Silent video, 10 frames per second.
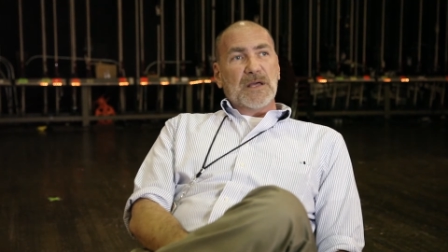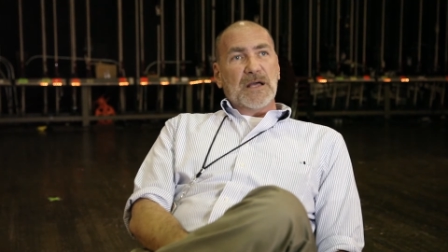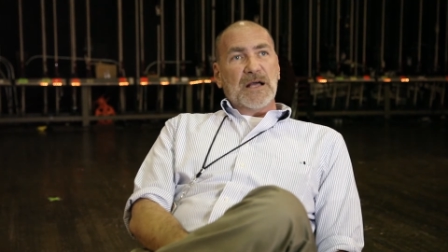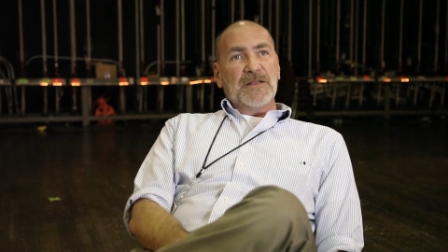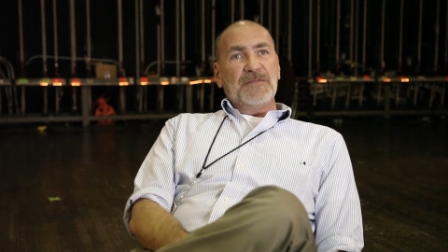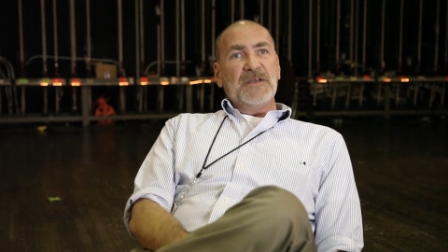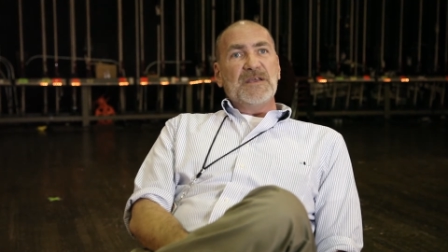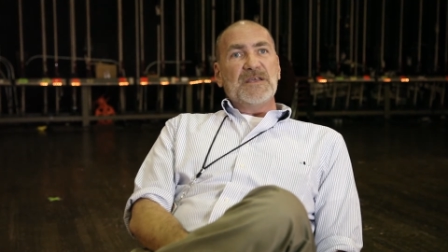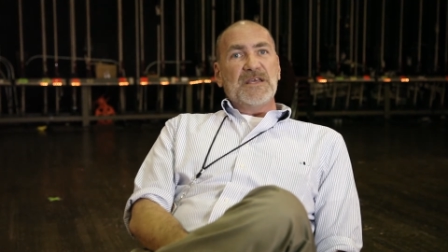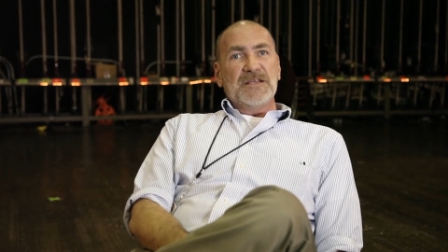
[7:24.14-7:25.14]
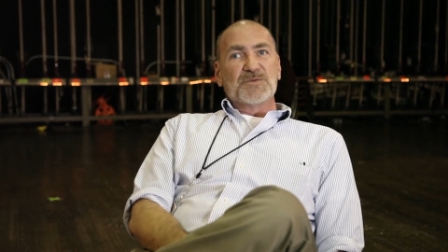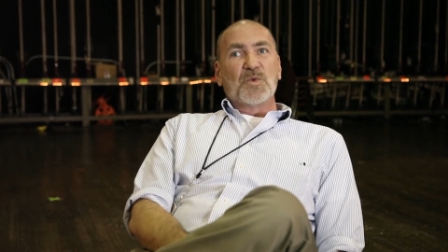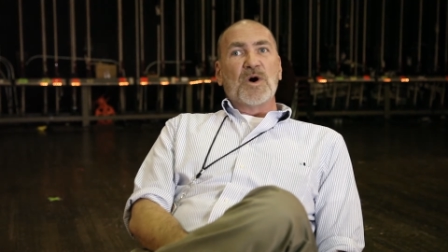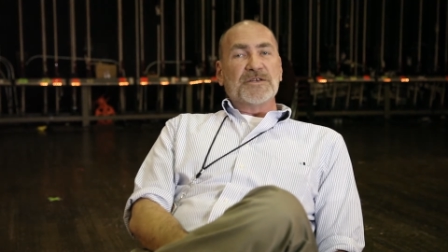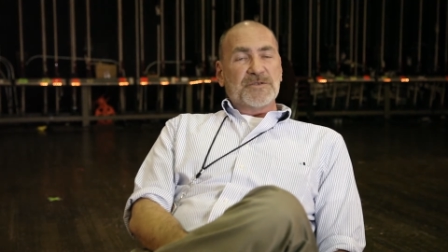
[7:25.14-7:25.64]
I think kids
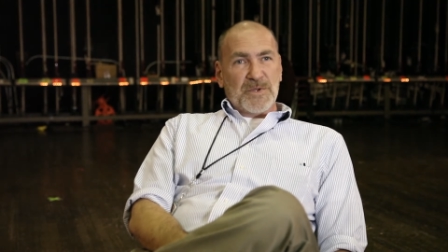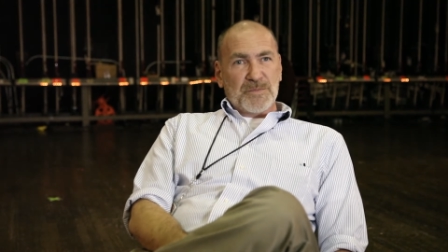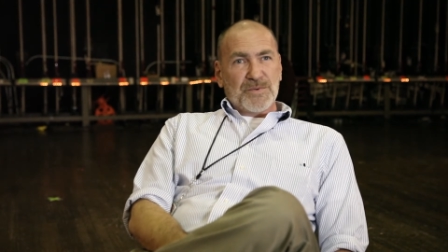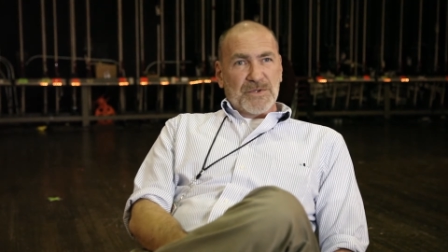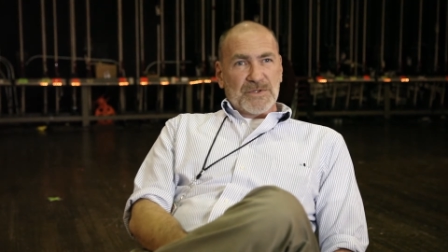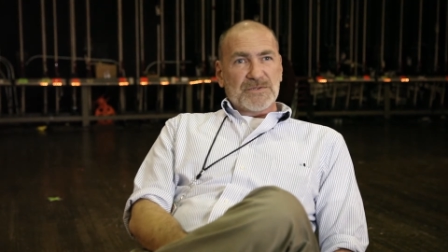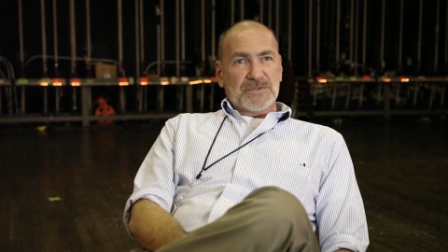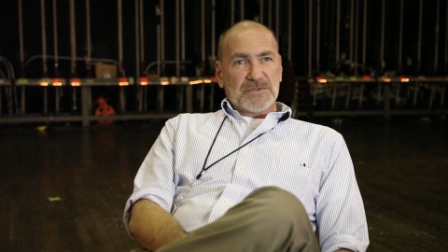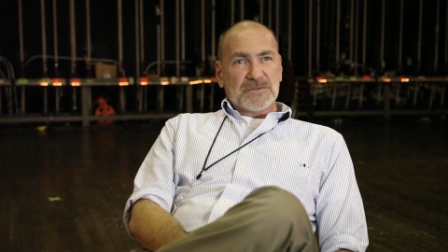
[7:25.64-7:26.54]
want to be pushed.